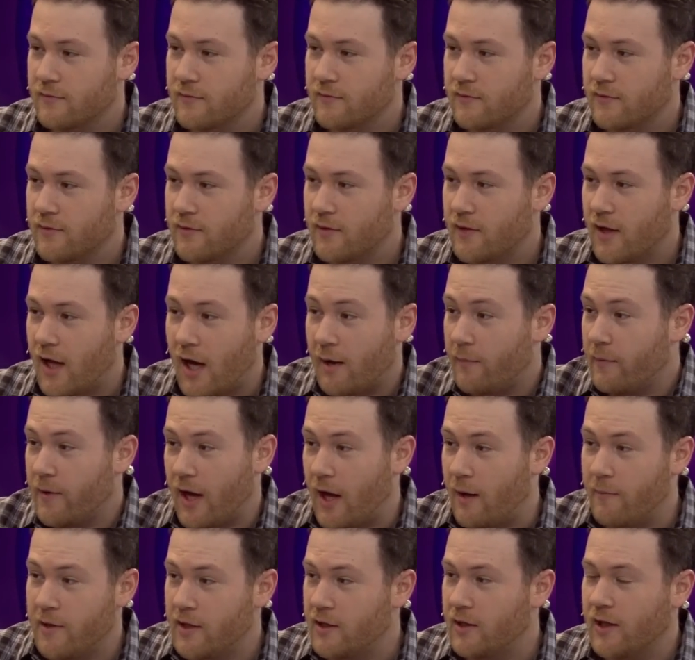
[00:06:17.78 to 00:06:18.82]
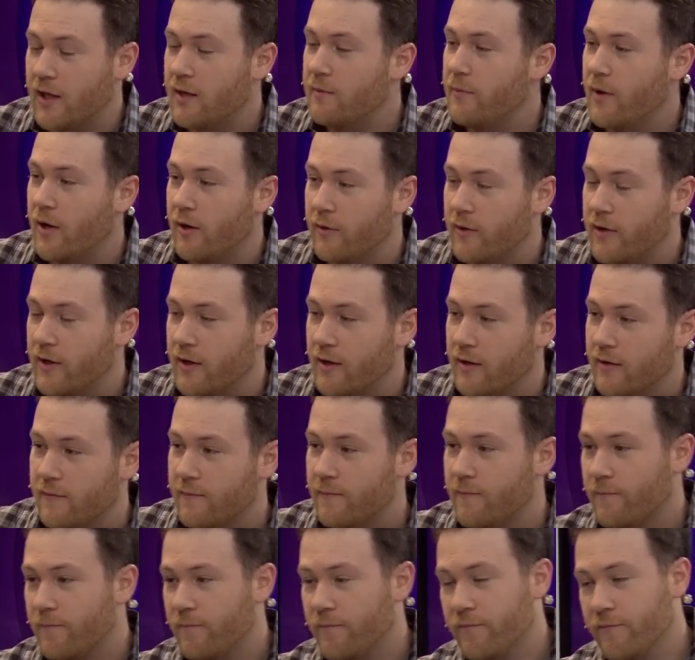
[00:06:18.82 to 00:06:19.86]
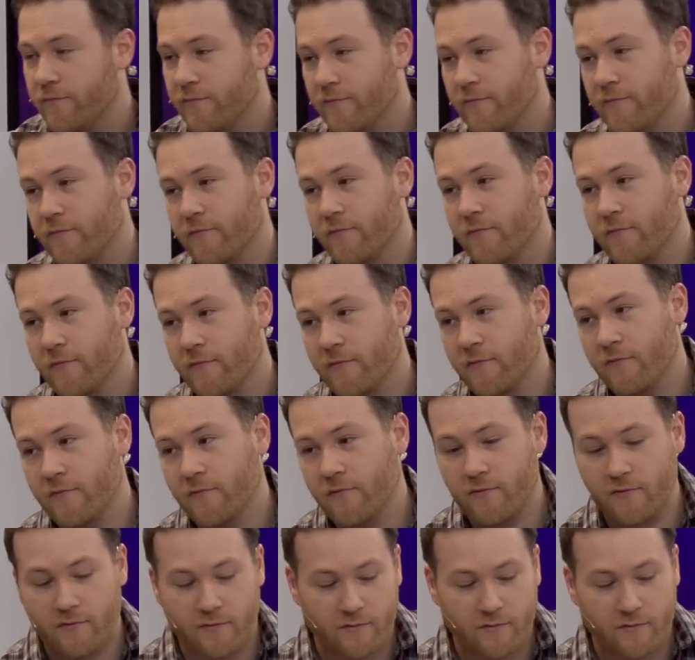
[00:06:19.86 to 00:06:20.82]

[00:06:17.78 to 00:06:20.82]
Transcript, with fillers: stuck. I I'm, I'm in limbo here. Yeah. I mean, you